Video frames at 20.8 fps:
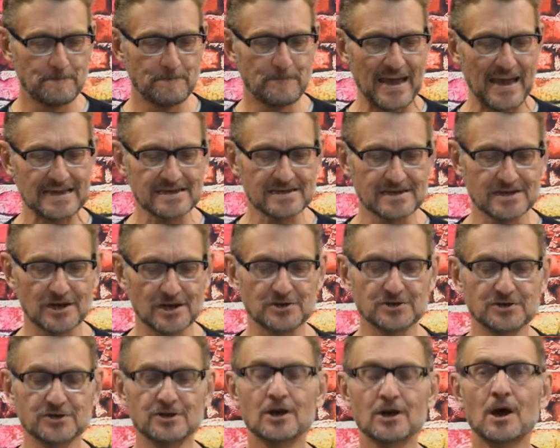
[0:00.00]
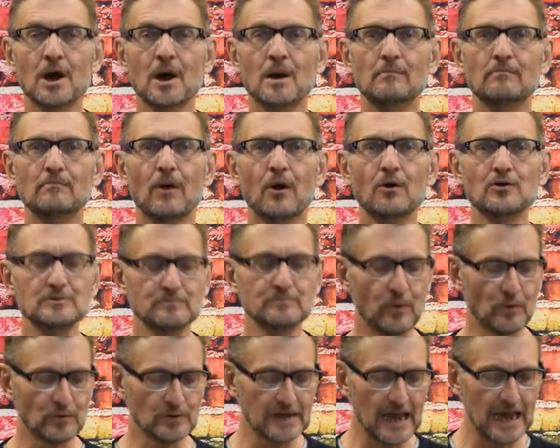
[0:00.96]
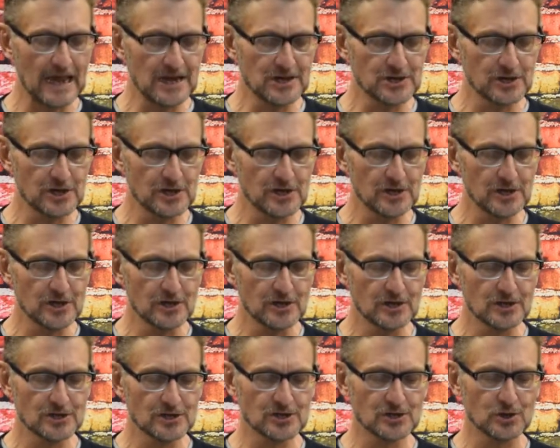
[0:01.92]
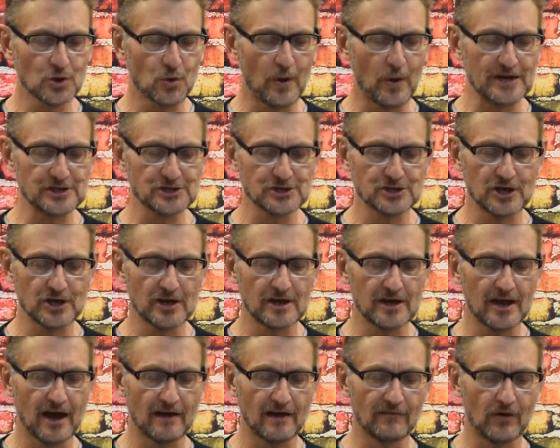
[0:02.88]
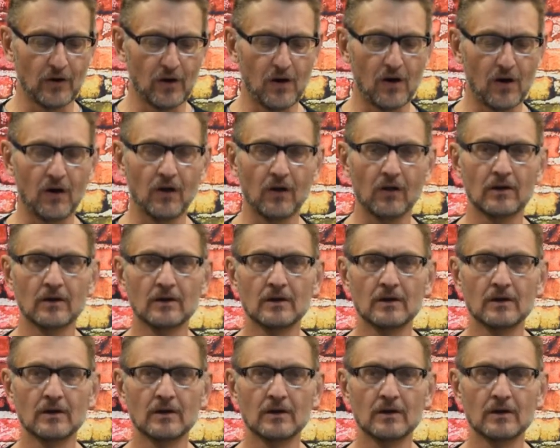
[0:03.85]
bestest, most bodacious question of all.